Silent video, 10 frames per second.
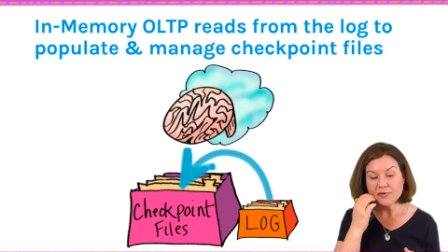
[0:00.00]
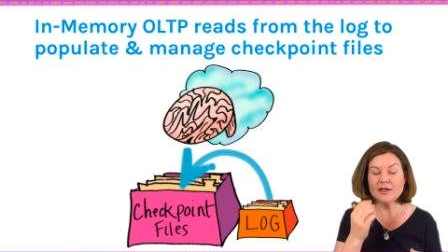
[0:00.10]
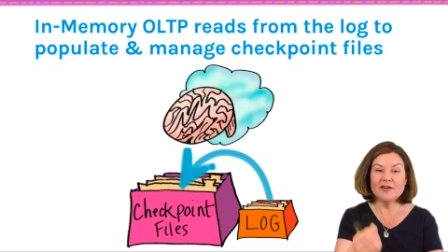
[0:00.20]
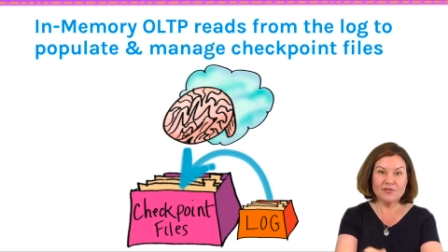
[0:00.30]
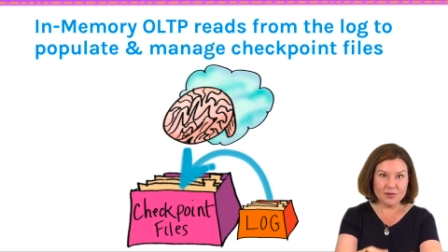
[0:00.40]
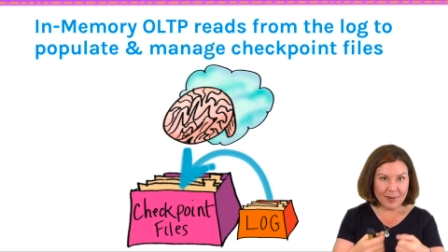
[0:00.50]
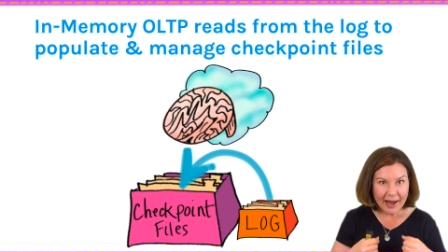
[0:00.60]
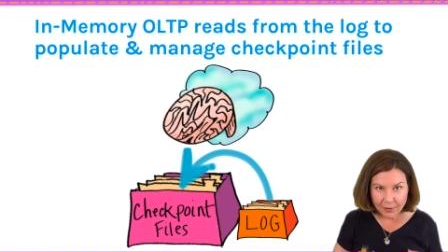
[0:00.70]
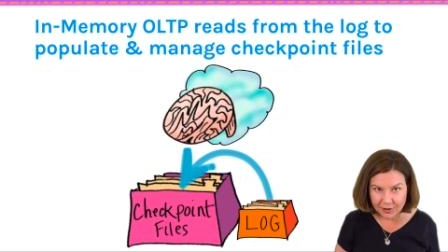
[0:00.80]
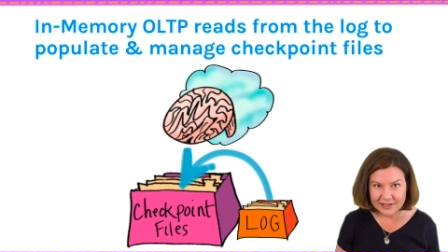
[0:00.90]
if the
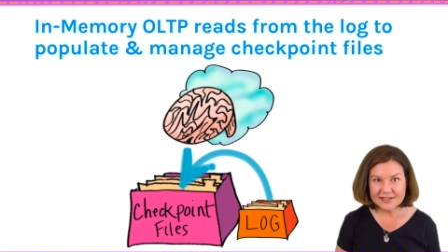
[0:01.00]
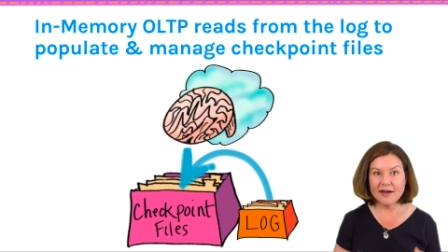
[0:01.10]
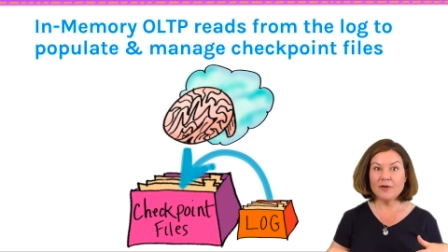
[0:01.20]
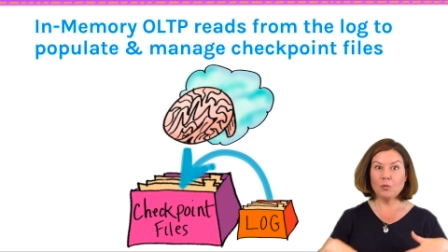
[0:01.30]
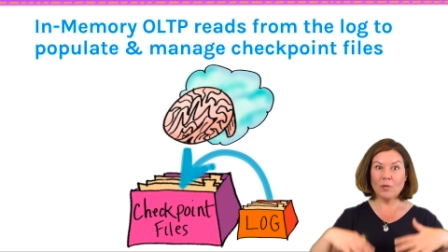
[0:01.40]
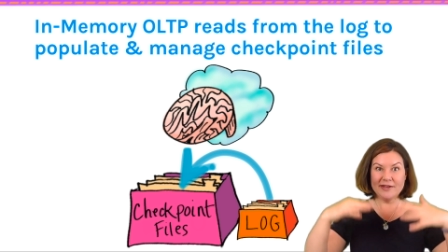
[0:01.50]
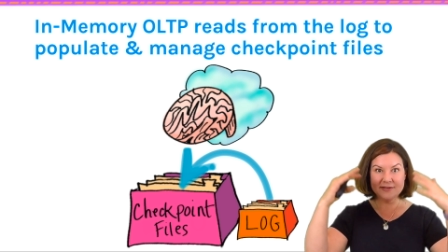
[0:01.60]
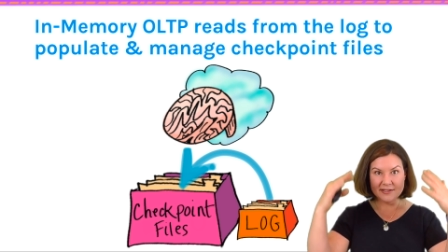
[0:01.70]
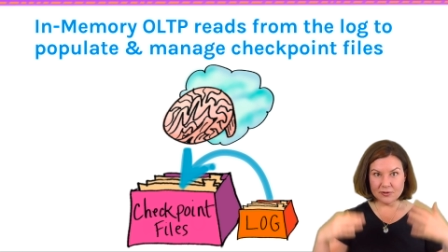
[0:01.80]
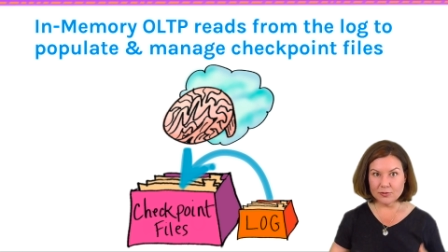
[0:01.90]
power is cut when
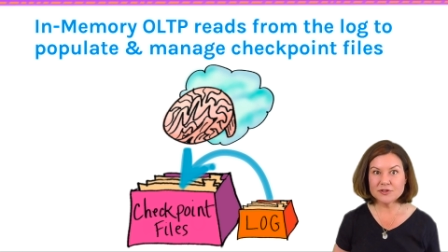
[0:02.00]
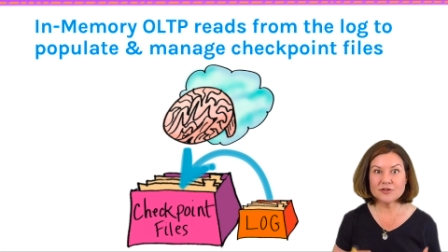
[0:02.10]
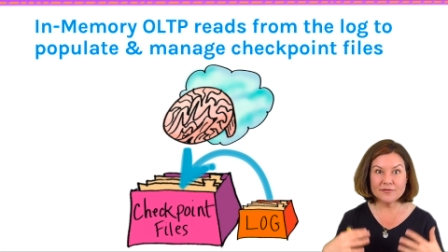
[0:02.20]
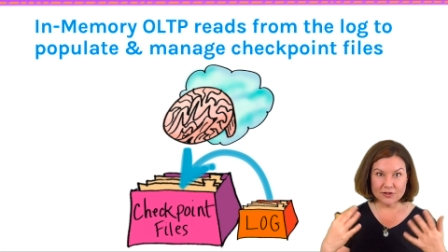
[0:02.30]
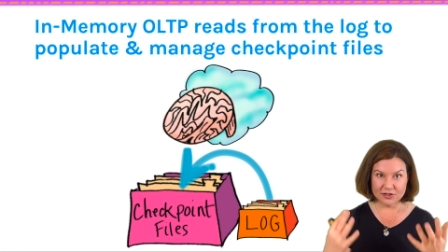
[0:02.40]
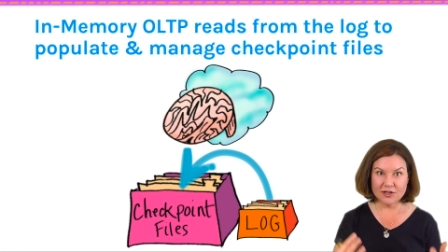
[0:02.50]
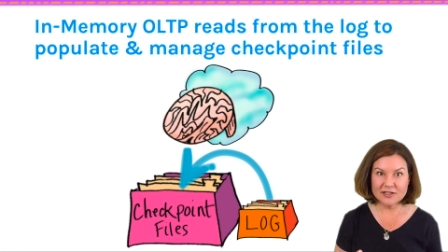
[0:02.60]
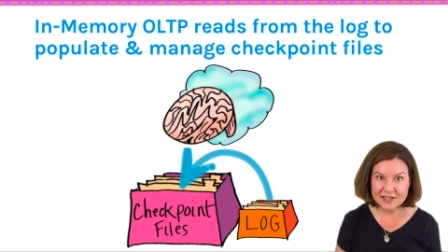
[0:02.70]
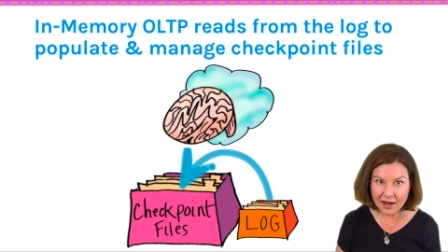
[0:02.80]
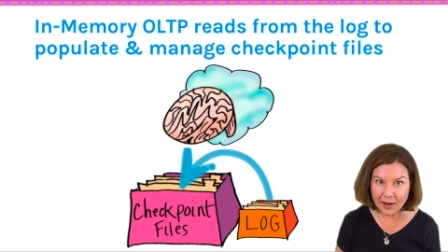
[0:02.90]
SQL Server
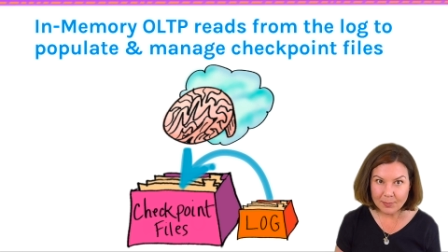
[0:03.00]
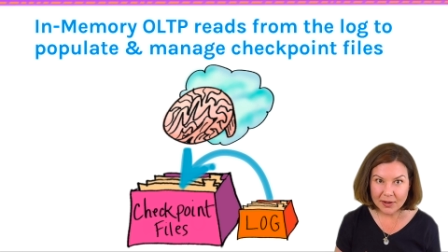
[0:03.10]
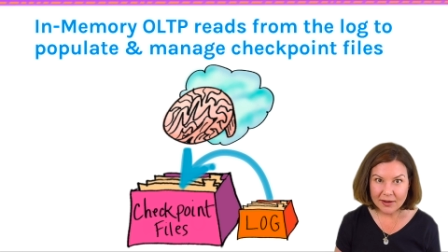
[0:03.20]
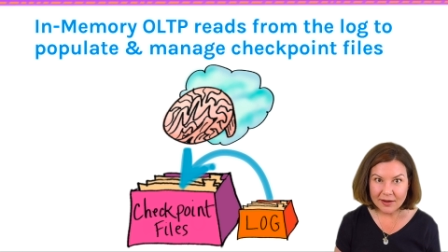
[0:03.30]
starts up,